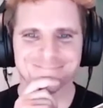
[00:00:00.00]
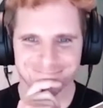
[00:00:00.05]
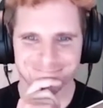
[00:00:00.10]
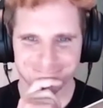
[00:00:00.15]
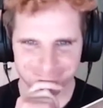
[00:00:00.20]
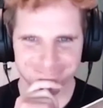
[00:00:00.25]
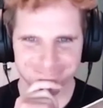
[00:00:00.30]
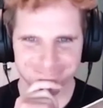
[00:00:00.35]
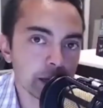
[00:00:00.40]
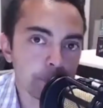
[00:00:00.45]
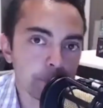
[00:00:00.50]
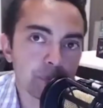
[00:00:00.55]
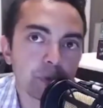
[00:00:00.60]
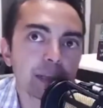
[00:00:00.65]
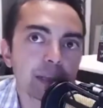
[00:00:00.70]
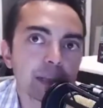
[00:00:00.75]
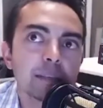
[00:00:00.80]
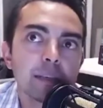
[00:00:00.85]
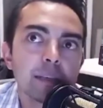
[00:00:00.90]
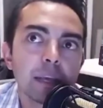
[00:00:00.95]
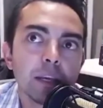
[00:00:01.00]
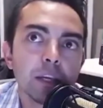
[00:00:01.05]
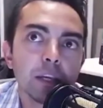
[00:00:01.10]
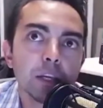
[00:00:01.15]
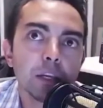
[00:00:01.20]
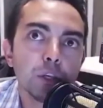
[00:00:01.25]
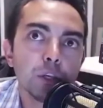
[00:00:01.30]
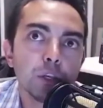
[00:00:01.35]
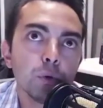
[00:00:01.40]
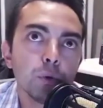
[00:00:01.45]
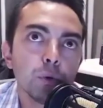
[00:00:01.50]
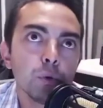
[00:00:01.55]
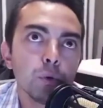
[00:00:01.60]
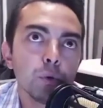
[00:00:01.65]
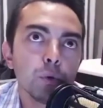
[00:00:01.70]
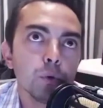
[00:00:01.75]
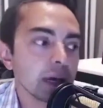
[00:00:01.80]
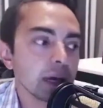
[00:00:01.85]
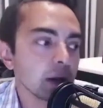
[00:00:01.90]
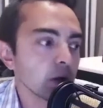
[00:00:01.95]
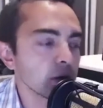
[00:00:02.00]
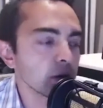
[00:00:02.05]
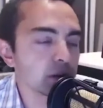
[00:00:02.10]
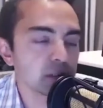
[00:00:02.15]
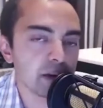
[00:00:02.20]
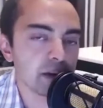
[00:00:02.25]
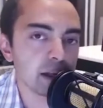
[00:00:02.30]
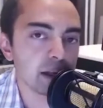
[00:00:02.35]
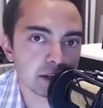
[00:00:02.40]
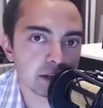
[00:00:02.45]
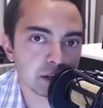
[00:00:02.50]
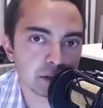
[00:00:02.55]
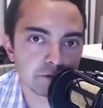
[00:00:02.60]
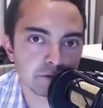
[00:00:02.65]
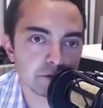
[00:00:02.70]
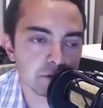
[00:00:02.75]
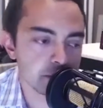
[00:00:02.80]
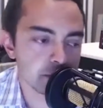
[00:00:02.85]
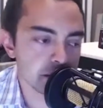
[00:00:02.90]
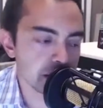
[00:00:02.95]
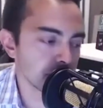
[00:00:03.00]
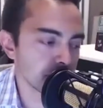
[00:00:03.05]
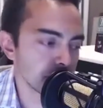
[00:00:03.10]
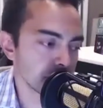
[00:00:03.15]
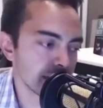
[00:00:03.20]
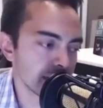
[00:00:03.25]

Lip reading: But let's say you get all this validation from people.